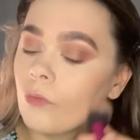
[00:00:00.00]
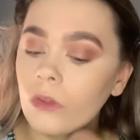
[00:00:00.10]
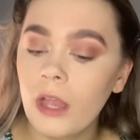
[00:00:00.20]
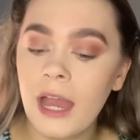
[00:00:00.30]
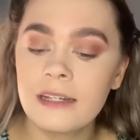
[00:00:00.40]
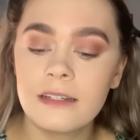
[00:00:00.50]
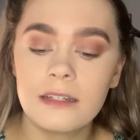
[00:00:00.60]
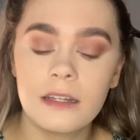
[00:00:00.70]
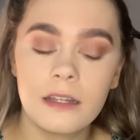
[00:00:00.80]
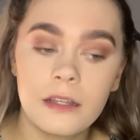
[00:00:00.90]
And
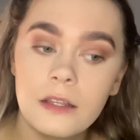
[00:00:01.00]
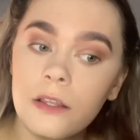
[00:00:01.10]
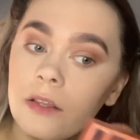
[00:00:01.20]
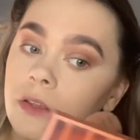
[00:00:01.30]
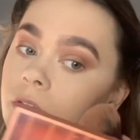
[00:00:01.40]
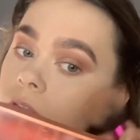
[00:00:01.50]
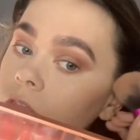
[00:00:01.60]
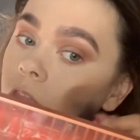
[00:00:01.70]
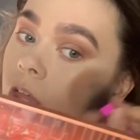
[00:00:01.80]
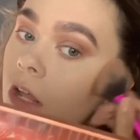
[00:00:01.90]

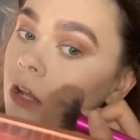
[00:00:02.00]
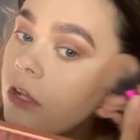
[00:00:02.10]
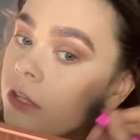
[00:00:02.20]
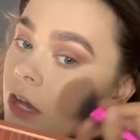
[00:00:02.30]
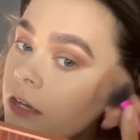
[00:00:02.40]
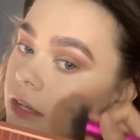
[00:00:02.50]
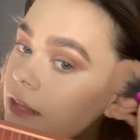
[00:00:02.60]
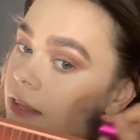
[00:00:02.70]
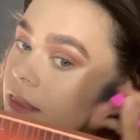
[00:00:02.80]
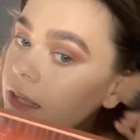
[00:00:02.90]
the younger
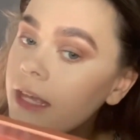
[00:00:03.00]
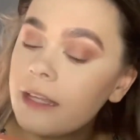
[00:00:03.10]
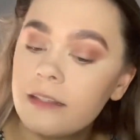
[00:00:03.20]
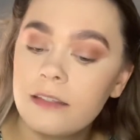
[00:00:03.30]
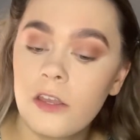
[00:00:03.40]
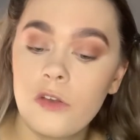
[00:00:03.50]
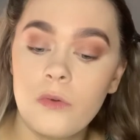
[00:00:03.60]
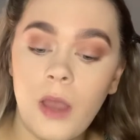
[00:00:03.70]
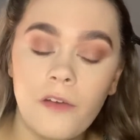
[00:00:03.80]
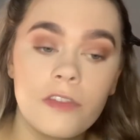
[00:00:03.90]
that the kids who
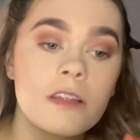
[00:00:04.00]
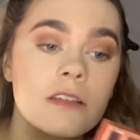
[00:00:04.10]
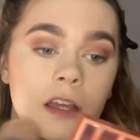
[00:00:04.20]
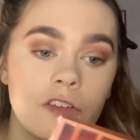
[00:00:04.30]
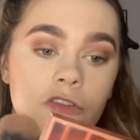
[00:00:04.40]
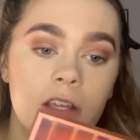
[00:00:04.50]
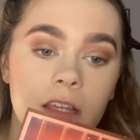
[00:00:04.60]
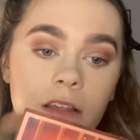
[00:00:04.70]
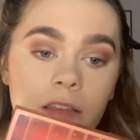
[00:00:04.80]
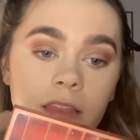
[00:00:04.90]
have this
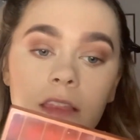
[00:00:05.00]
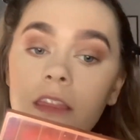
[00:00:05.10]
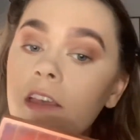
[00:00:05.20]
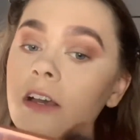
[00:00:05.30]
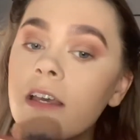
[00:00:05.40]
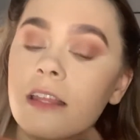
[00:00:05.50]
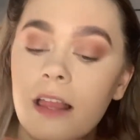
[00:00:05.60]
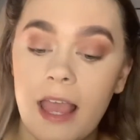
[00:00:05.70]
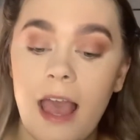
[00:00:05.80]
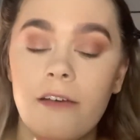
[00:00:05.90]
surgery, the younger that
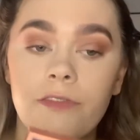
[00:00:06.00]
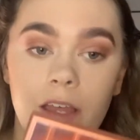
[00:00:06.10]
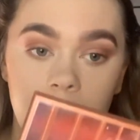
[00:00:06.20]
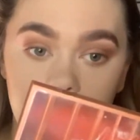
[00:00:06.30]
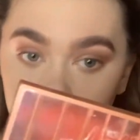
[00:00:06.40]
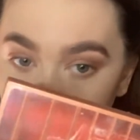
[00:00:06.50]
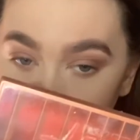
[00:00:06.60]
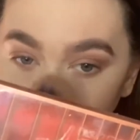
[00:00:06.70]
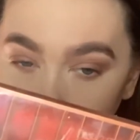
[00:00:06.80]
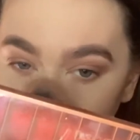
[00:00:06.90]
they have it,
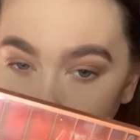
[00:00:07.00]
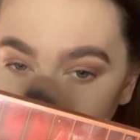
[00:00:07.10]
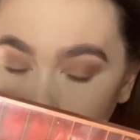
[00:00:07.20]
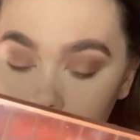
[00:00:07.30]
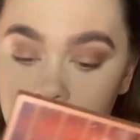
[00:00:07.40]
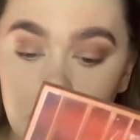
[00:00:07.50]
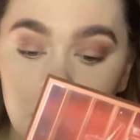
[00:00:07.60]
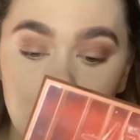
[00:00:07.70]
the more